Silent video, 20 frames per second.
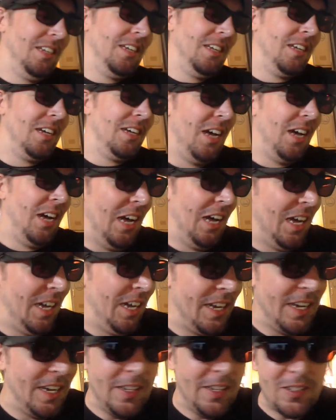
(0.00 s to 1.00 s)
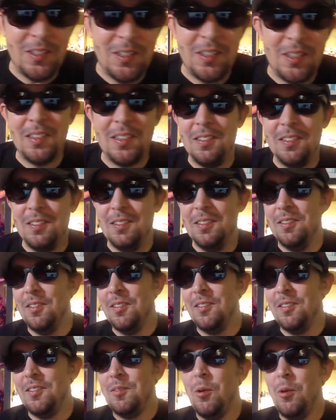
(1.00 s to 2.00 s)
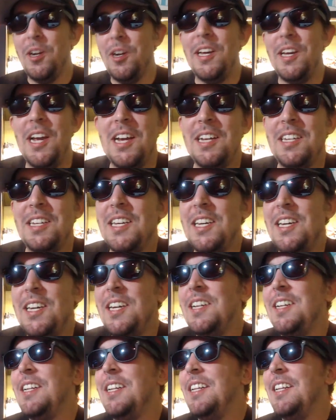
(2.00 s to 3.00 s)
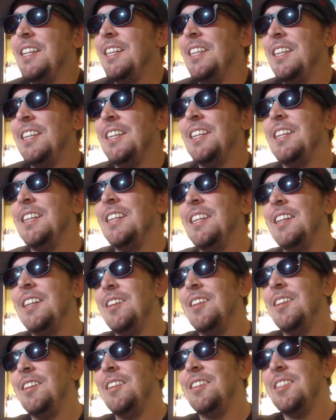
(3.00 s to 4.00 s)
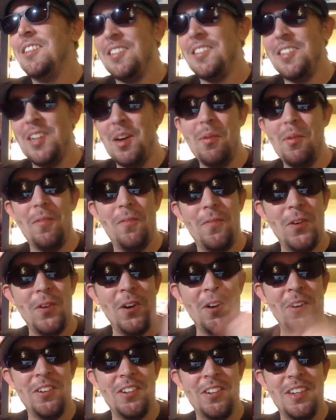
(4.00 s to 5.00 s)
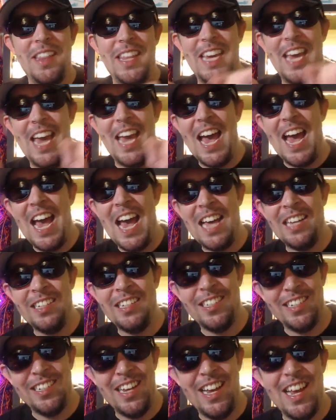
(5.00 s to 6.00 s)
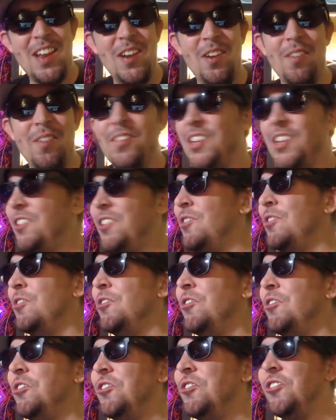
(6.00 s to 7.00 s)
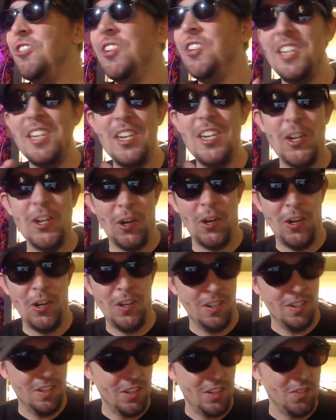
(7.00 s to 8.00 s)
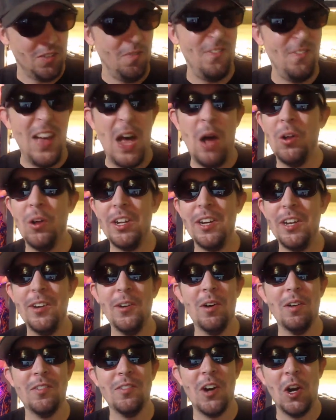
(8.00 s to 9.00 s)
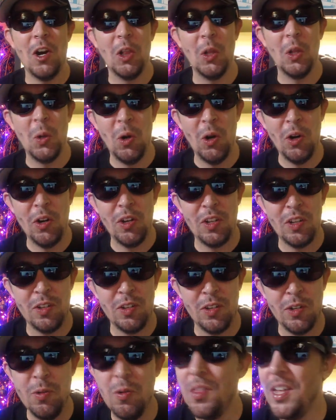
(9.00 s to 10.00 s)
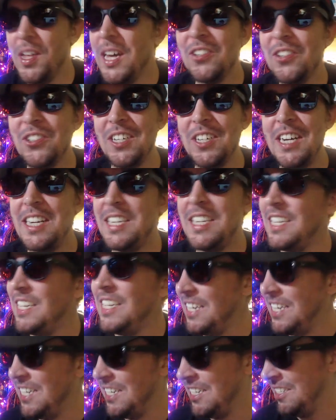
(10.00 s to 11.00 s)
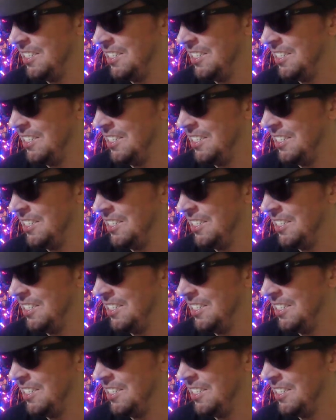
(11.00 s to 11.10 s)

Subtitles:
It's 2018, December 1st, the ass end of this shit year, this foul year of our Lord, 2018.